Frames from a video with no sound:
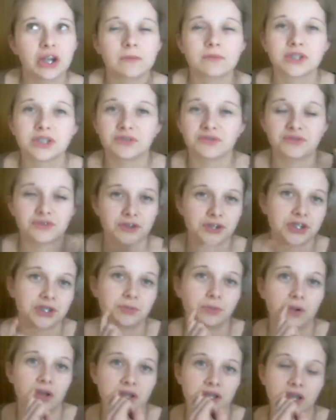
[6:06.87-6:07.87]
that was the
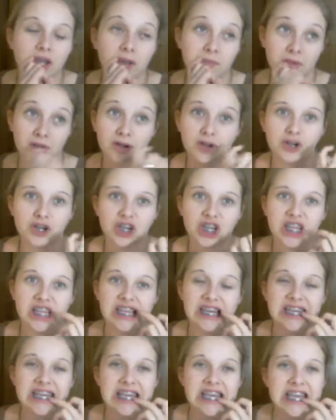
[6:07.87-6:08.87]
first one to come on
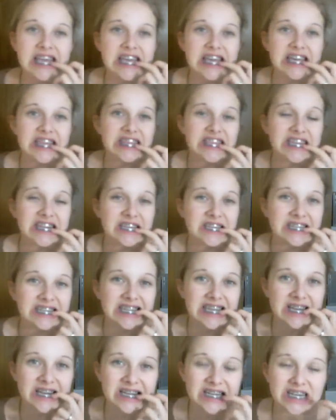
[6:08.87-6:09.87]
crooked. And then it was
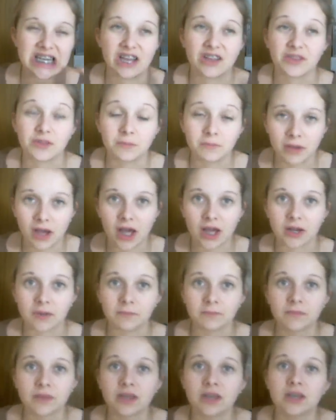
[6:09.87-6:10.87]
that one down at the bottom.
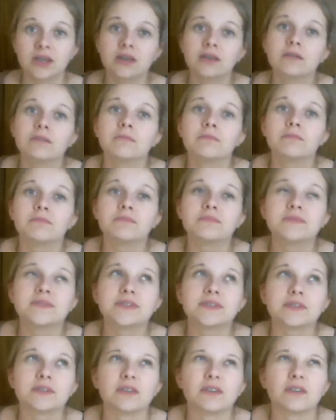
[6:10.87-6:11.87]

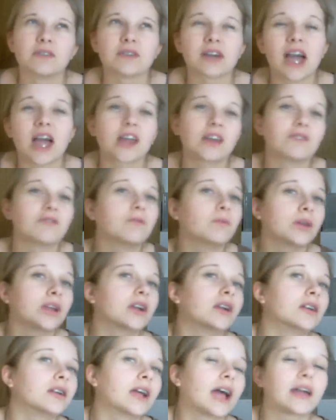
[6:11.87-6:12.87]
So, kind of
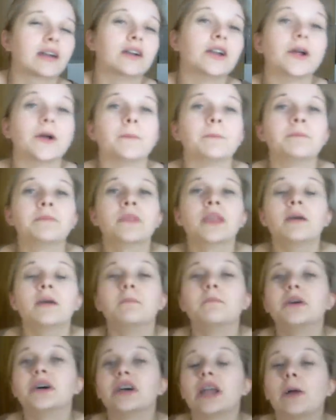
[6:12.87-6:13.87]
weird. I don't know.
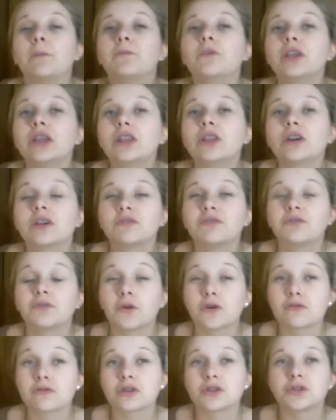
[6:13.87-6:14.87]
But I'm really looking
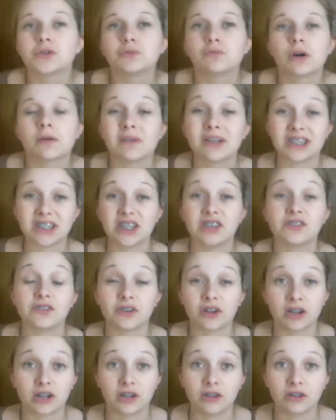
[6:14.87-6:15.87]
forward to what my teeth are
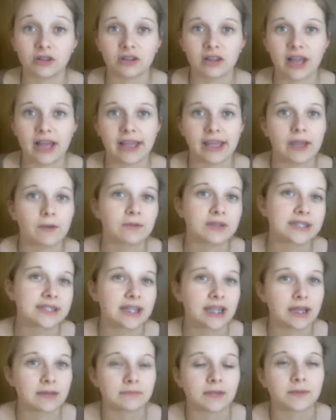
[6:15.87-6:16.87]
going to look like once I
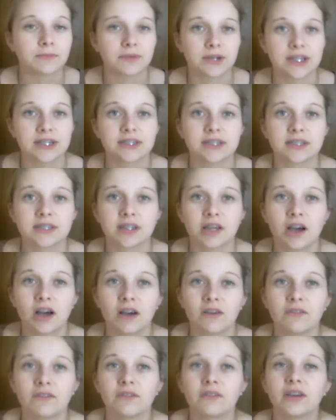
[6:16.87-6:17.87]
get my braces
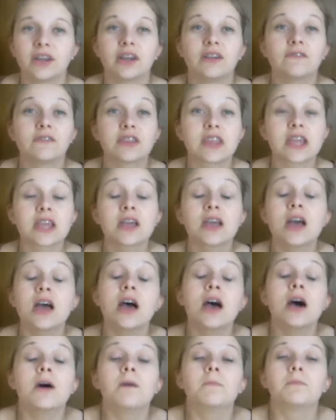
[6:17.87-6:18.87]
off and everything.
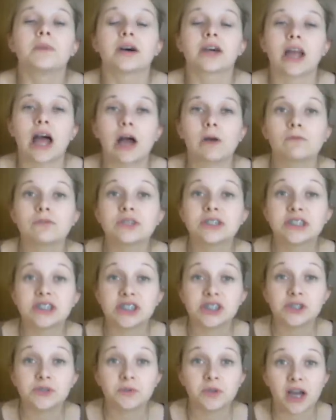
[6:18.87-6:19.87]
But I will
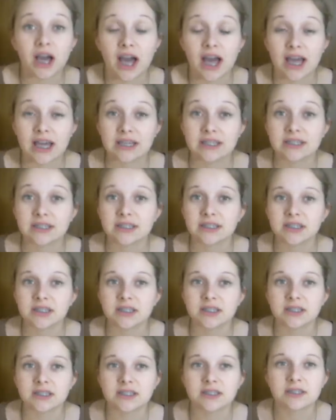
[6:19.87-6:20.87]
see you guys
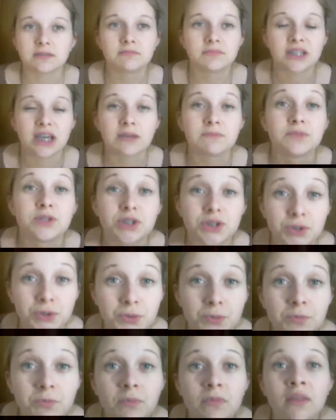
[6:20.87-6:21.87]
sometime
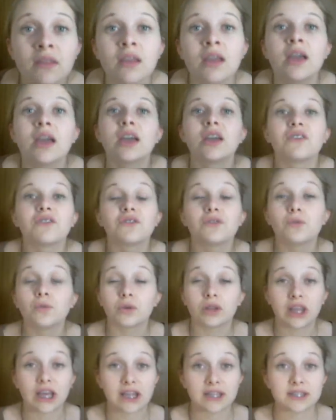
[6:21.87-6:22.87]
soon. If you
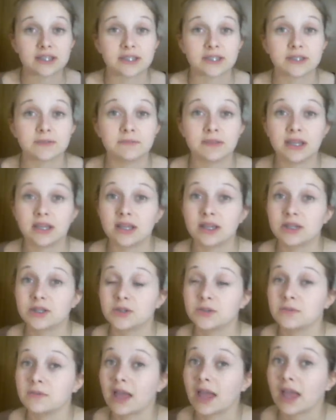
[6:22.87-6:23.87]
would like me
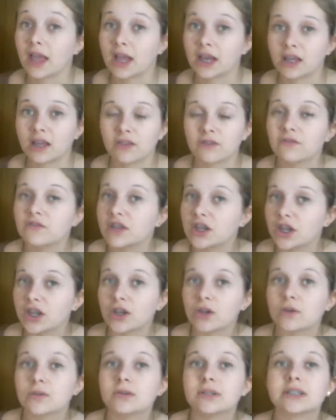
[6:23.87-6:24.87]
to make any other
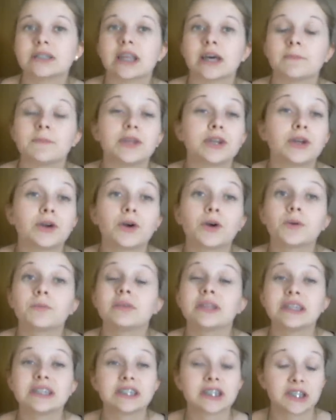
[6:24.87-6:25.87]
videos, let me know.
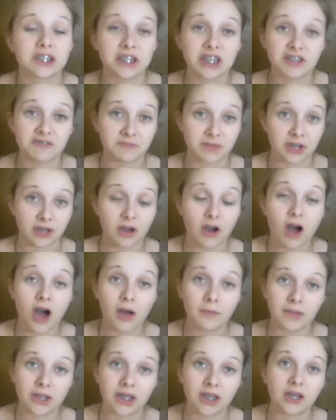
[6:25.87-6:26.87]
Please leave me a
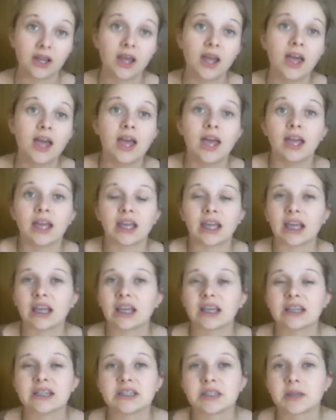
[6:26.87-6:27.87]
comment
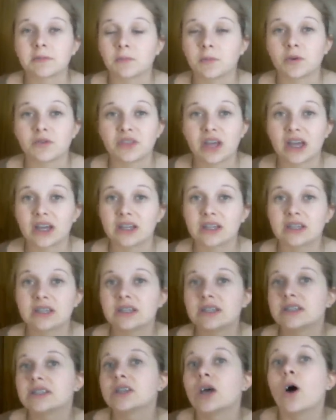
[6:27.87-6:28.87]
and tell me what that
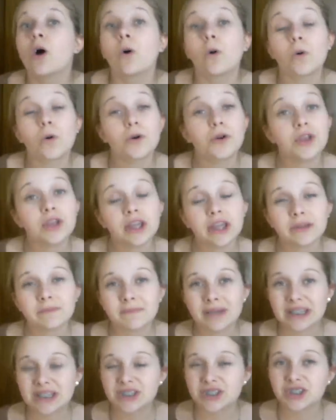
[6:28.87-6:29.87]
is. Or you can
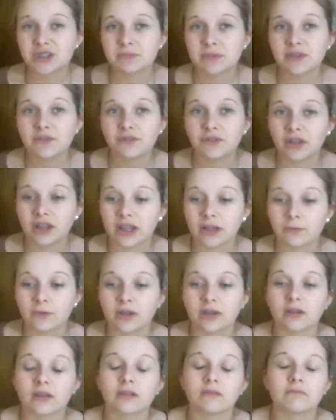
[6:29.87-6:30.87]
message me freely.
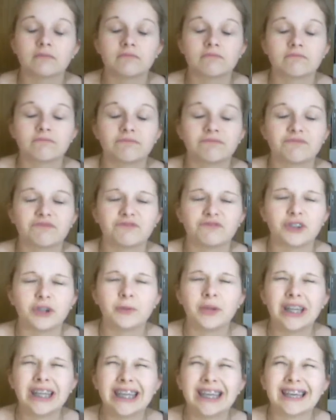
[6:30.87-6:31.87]

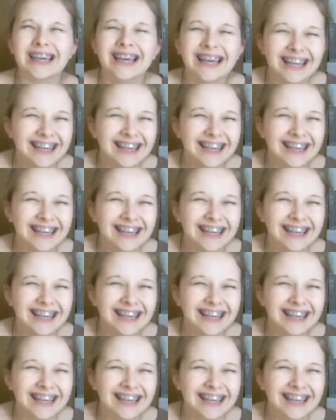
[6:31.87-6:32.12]
Freely?